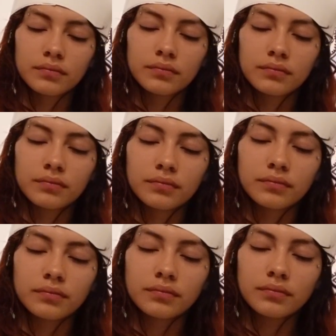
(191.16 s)

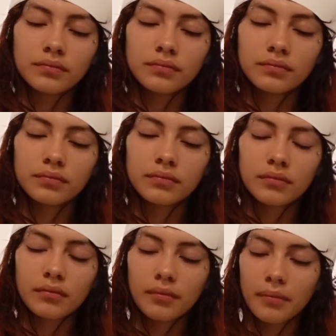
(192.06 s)

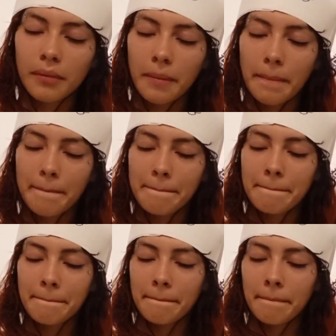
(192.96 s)

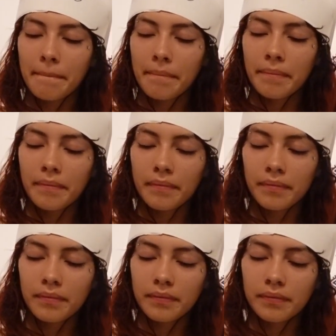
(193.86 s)

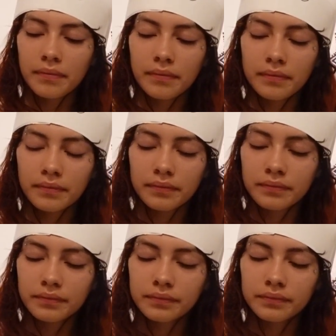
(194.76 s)

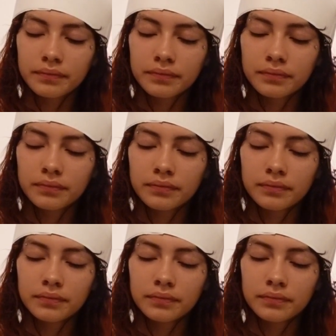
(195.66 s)
No one is speaking in this clip.